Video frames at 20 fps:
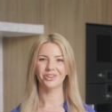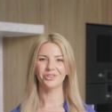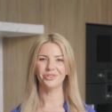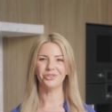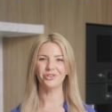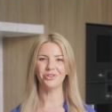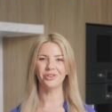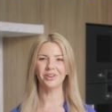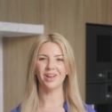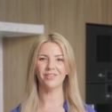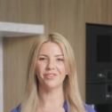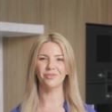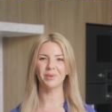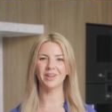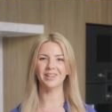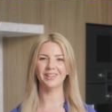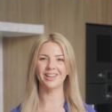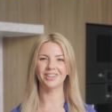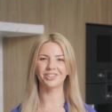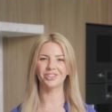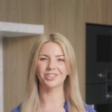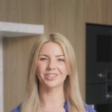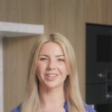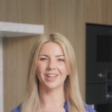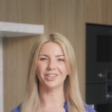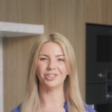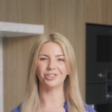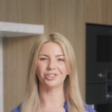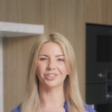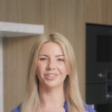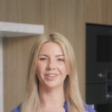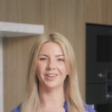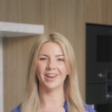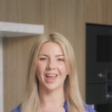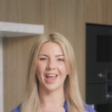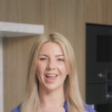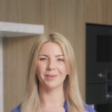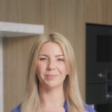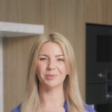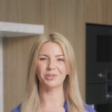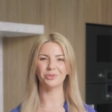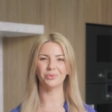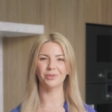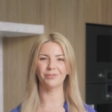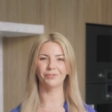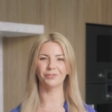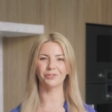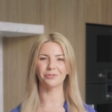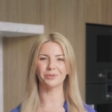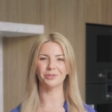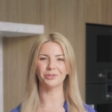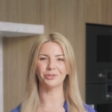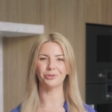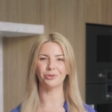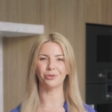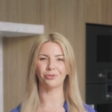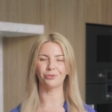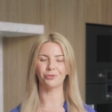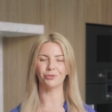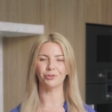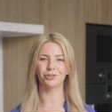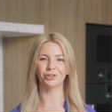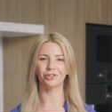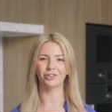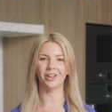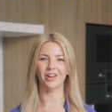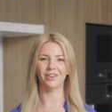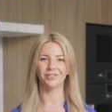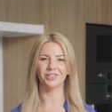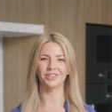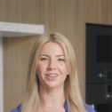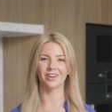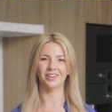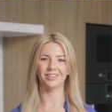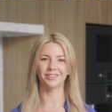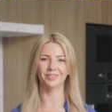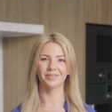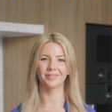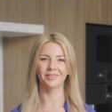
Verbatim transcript: New government legislation aims to influence your future lifestyle.